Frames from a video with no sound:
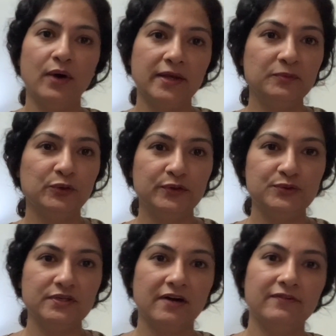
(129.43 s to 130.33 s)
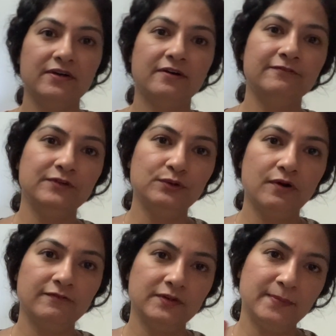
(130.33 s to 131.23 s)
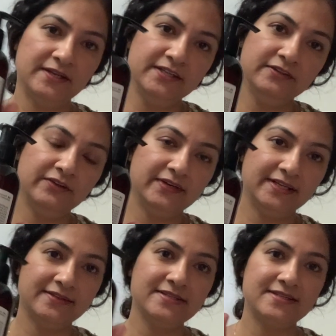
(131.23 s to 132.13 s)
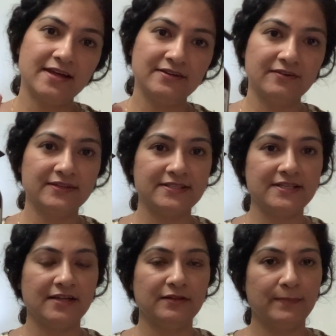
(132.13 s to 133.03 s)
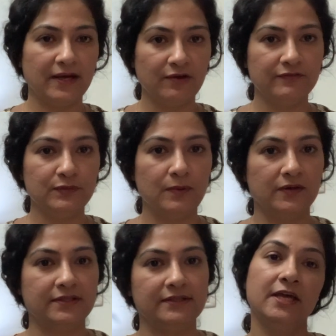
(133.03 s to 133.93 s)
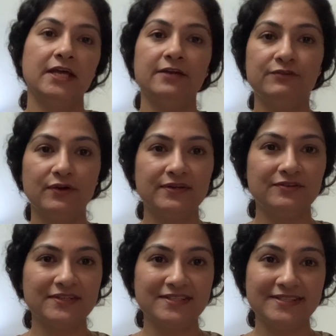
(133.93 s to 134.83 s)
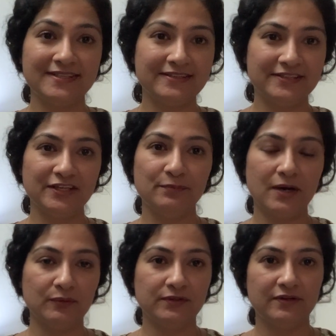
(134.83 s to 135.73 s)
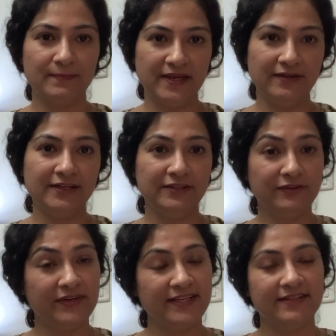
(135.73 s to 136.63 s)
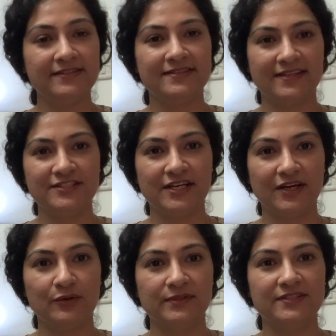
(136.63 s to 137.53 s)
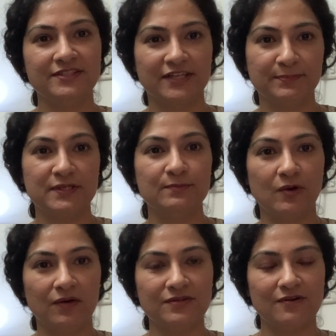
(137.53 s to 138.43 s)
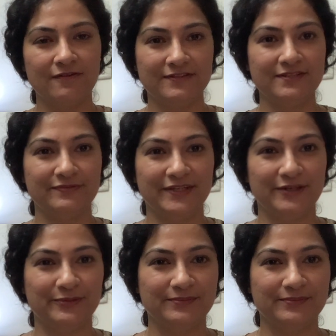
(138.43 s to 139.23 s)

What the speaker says: I am going to cover a few of the many ingredients that are written at the back of the bottle. If you are interested in learning about the remaining ingredients, then check out the description box of this video.